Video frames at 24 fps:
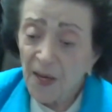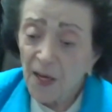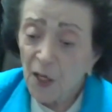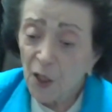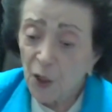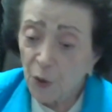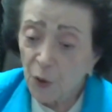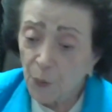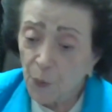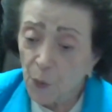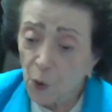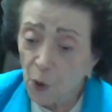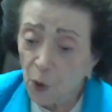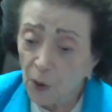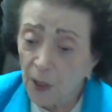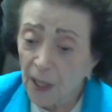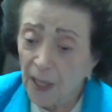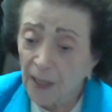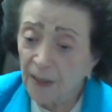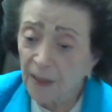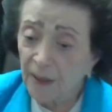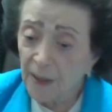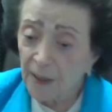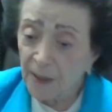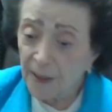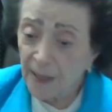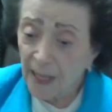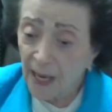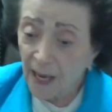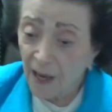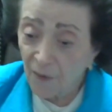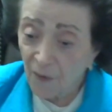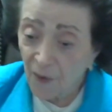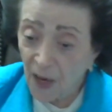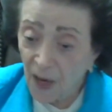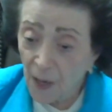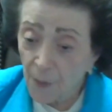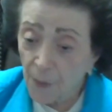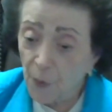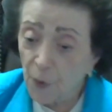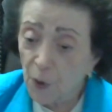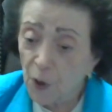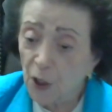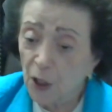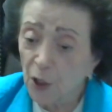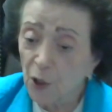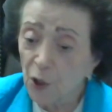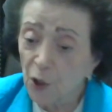is more likely to have
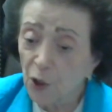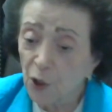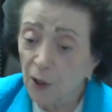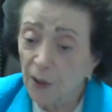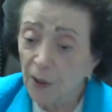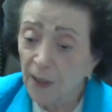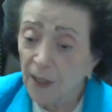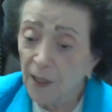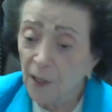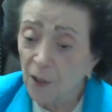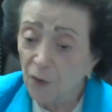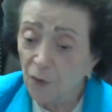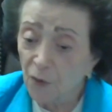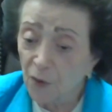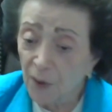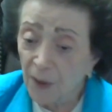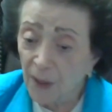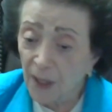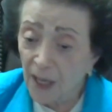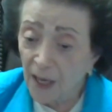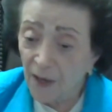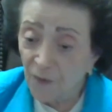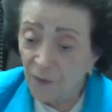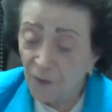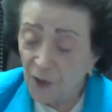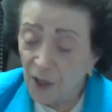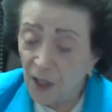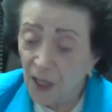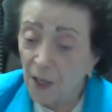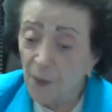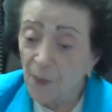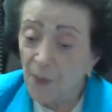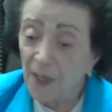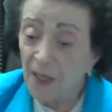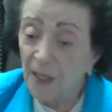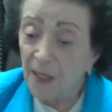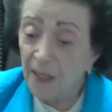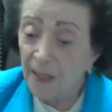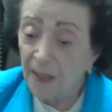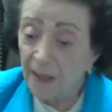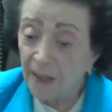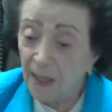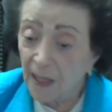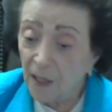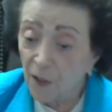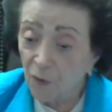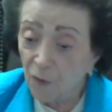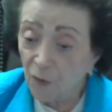hypertension later in life,
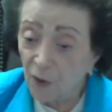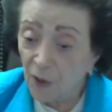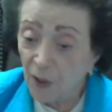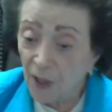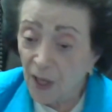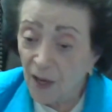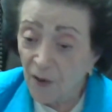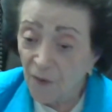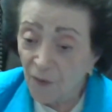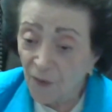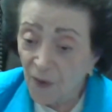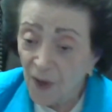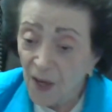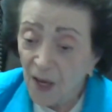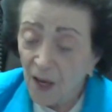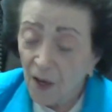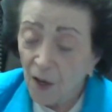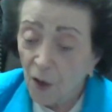diabetes later in life,